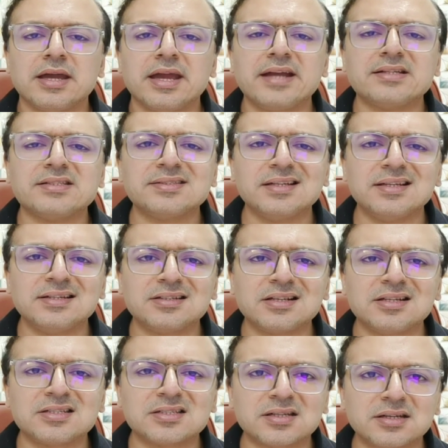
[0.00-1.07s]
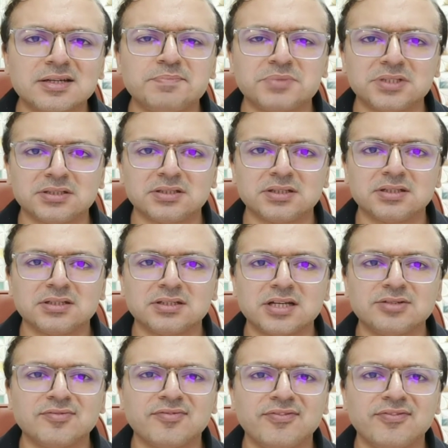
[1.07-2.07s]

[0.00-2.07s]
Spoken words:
excellently scripted that you